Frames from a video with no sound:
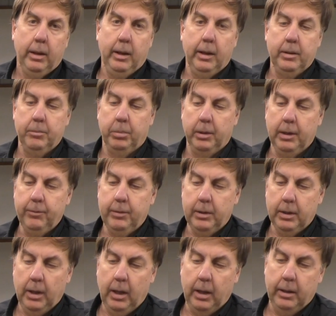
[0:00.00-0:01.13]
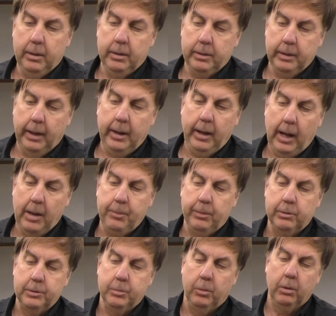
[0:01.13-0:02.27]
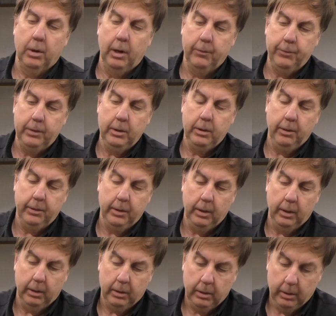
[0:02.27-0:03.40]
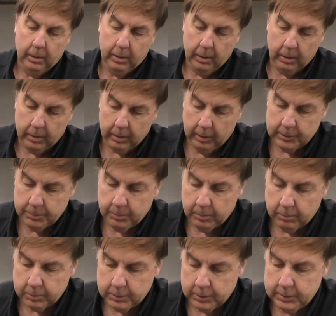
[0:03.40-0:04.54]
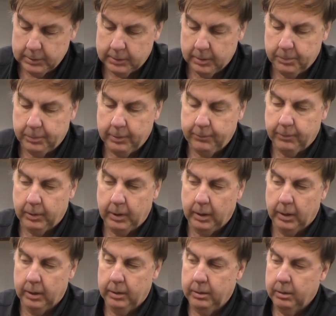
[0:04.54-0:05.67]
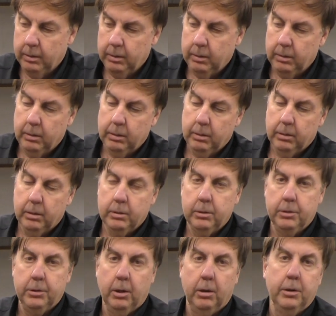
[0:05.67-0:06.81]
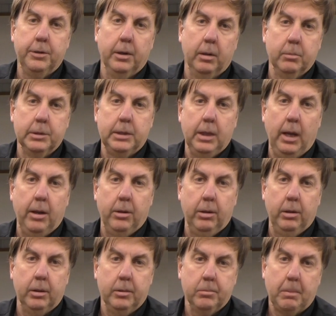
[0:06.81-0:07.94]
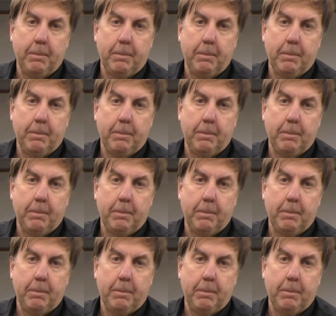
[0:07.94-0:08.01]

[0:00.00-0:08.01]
And believe it or not, that happens more often than you think. A customer will just simply forget to turn the thermostat on.